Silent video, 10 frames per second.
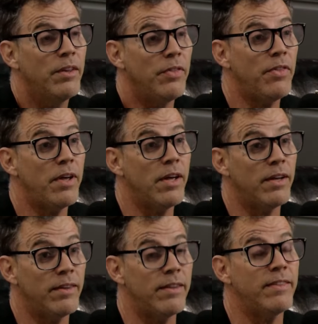
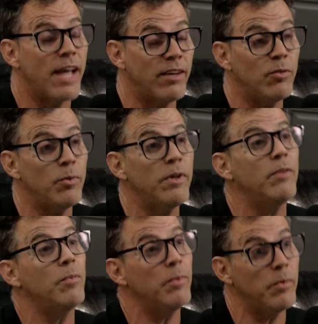That's
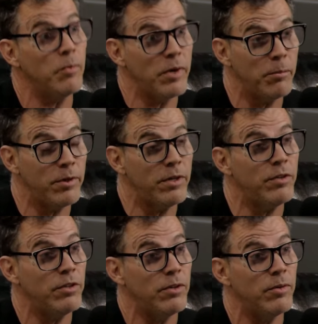what I'm gonna
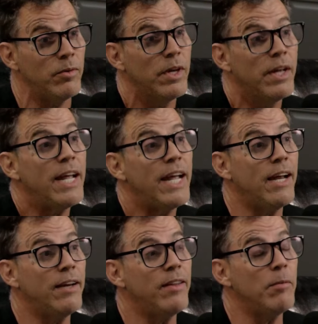do,
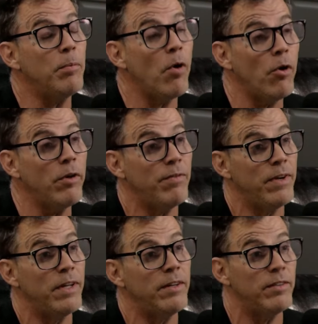and that part of
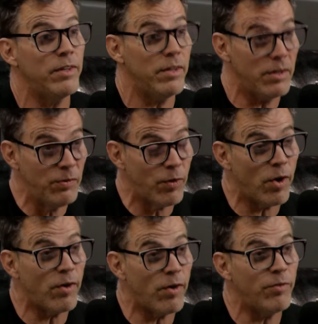it is gonna
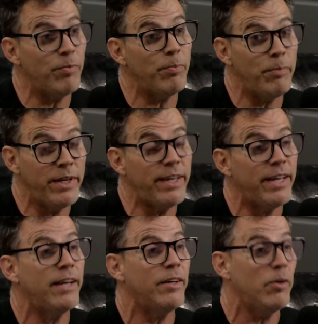involve me
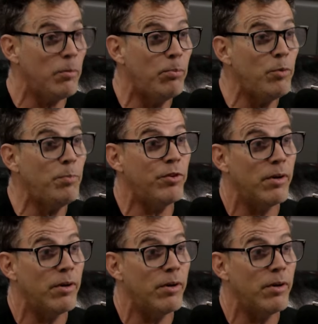getting a boob job.